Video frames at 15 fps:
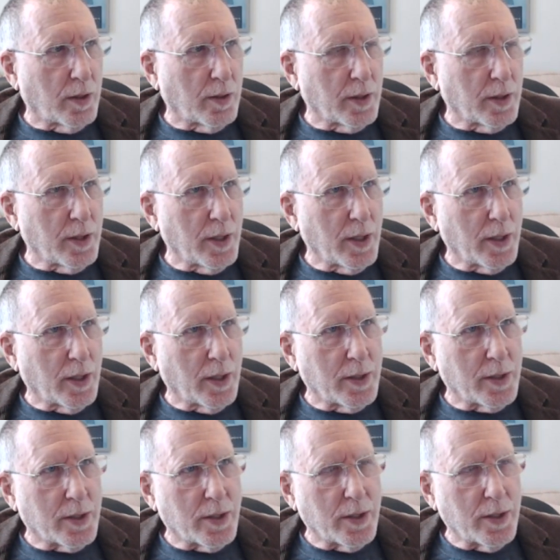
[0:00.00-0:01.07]
Yeah,
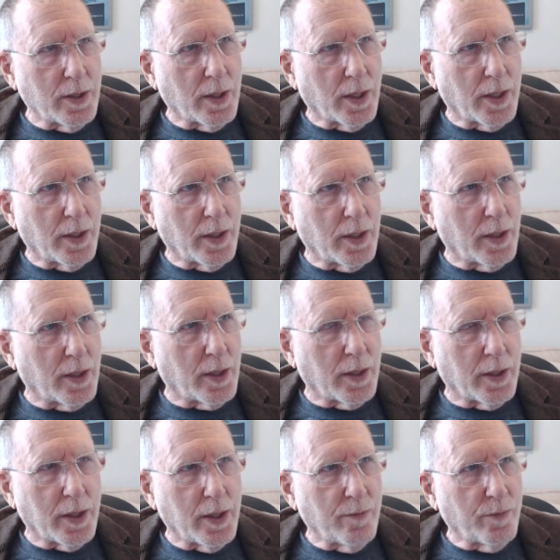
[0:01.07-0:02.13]
it didn't,
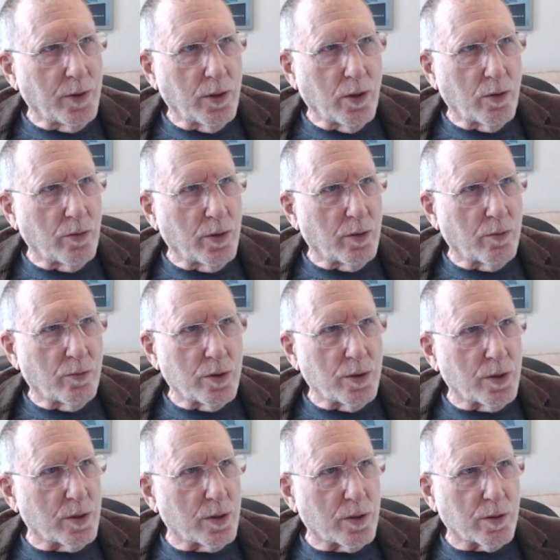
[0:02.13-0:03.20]
even though there
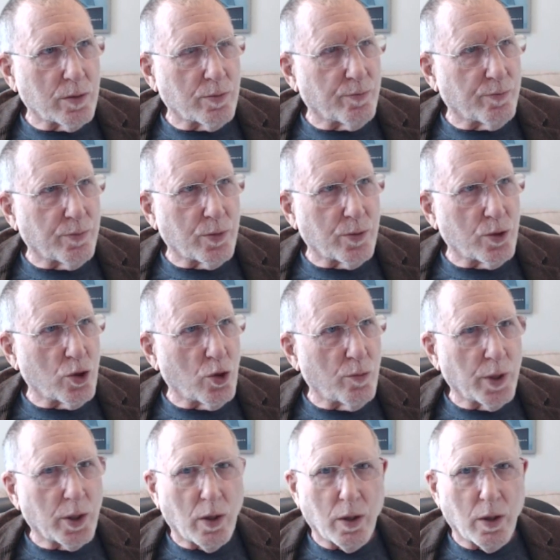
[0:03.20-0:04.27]
was Joe
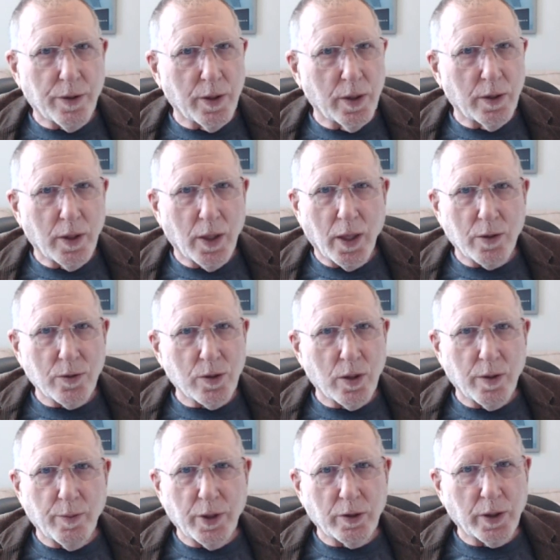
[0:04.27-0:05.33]
McCarthy in the House
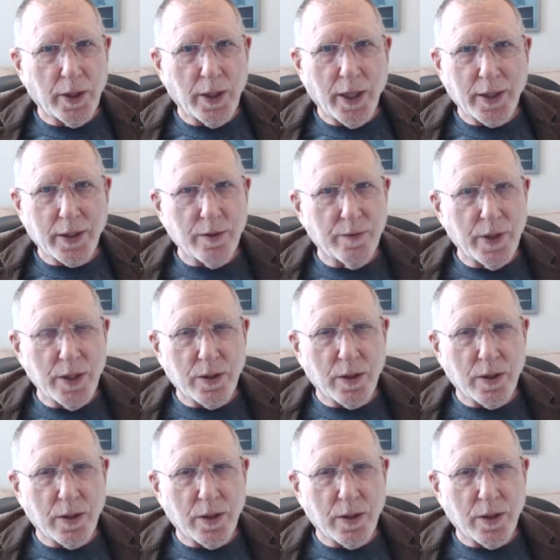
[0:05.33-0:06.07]
Un-American Activities